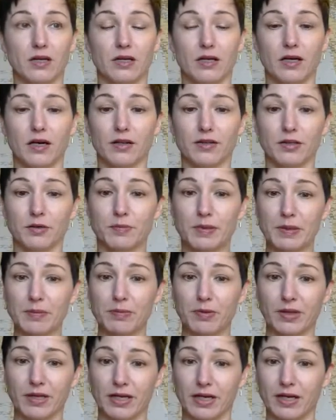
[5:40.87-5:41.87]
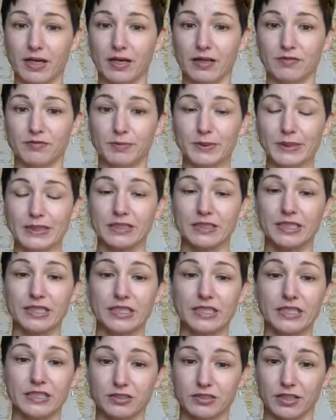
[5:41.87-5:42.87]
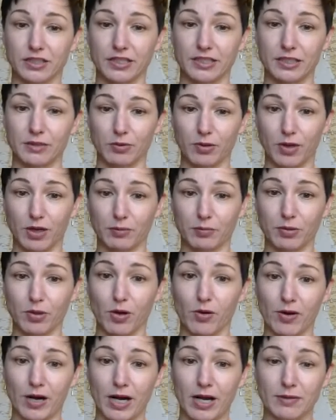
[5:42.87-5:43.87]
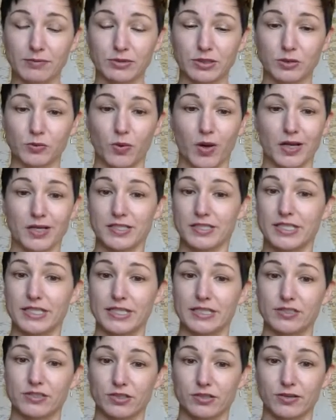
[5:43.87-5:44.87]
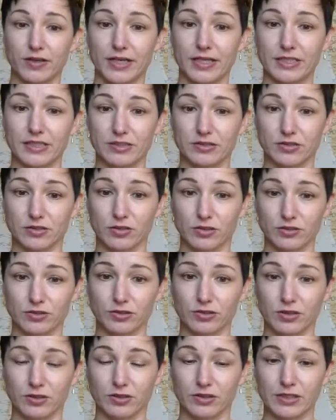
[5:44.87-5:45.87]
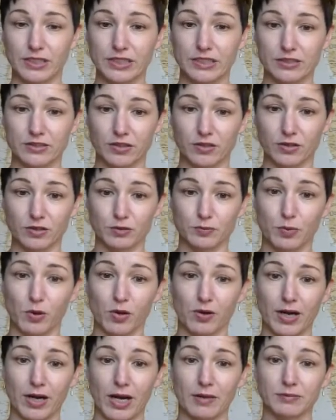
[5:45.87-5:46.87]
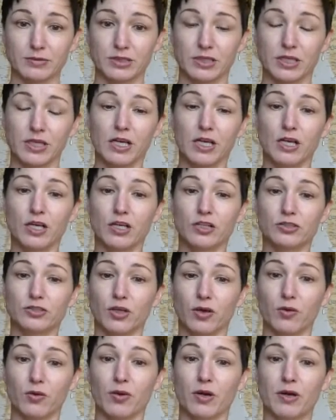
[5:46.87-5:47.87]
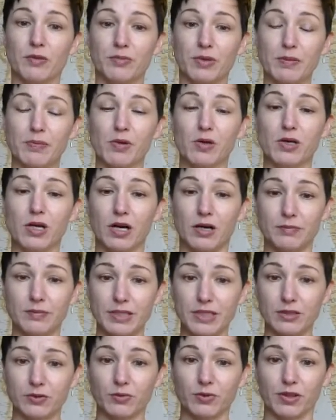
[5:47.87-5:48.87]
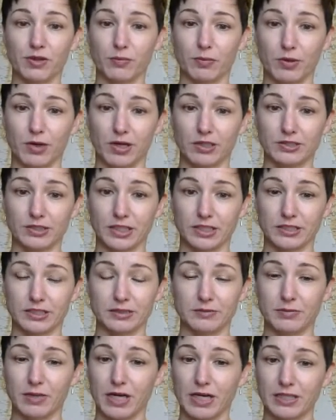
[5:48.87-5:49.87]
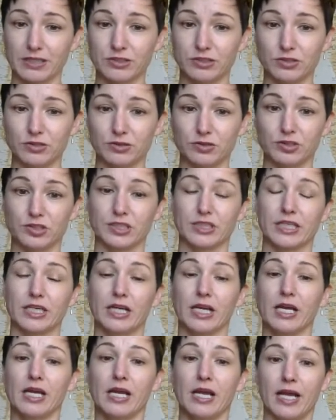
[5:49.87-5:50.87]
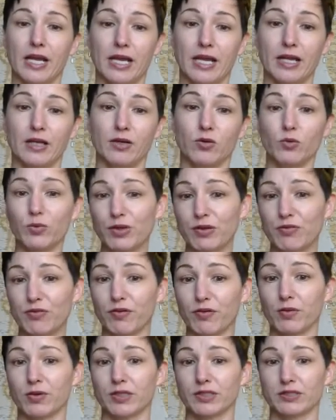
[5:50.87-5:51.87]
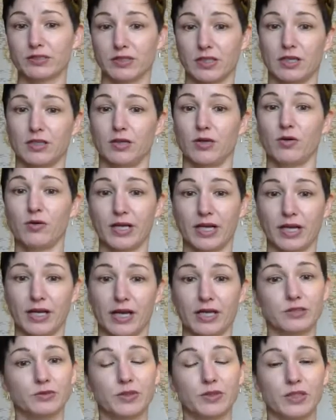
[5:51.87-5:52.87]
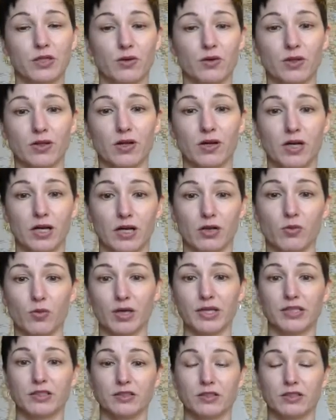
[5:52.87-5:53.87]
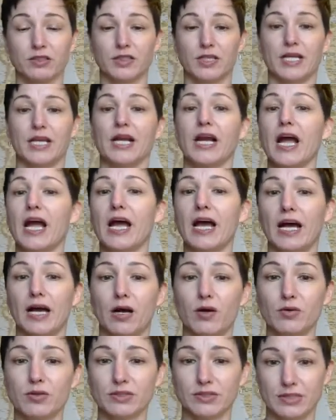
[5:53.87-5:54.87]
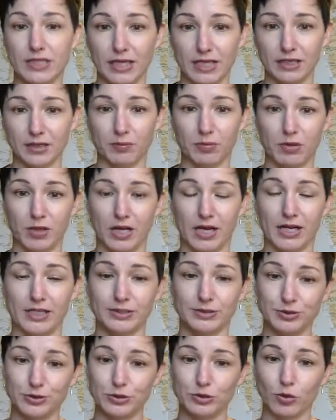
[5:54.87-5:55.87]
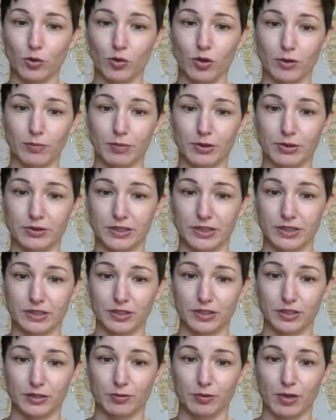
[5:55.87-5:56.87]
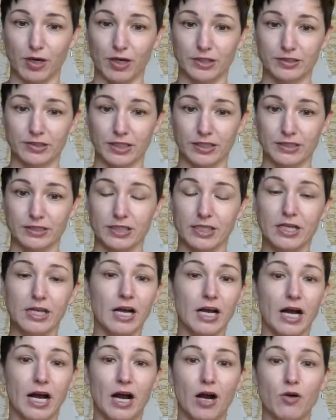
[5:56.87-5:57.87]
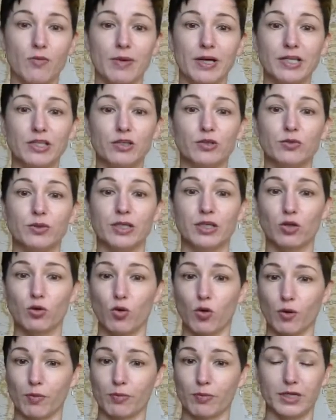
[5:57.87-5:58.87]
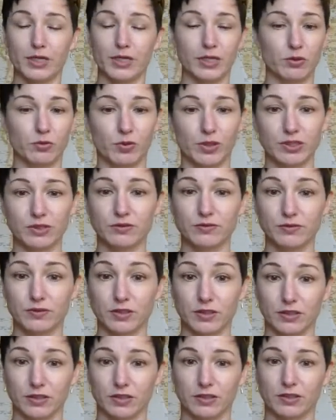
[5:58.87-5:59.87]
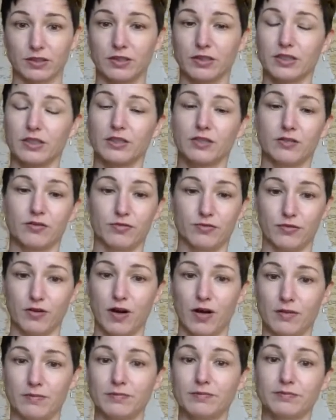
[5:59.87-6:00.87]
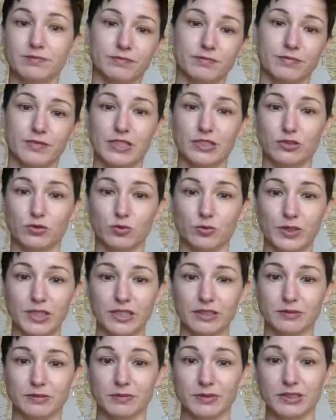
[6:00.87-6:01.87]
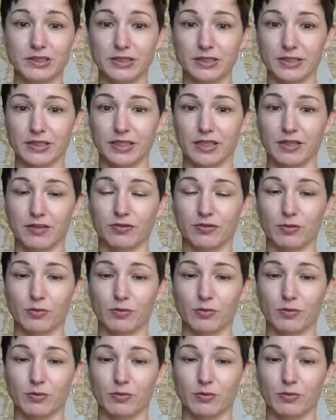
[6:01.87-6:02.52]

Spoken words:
Other people have been leading study abroad programs and wanted to integrate intercultural learning into those programs. So people come in with a project in mind usually, and we focus on, okay, as we go along, what you're learning, how does that apply to your particular project? How might you incorporate what you've learned from this week's material, from